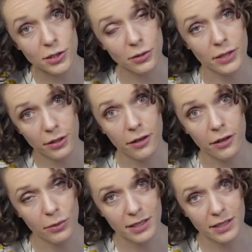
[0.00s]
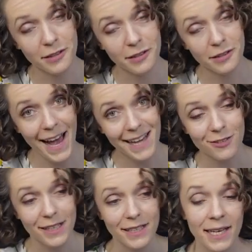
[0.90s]
so there with the little
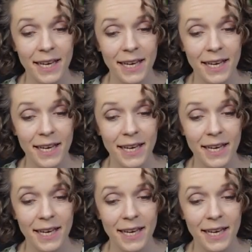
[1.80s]
asterisk,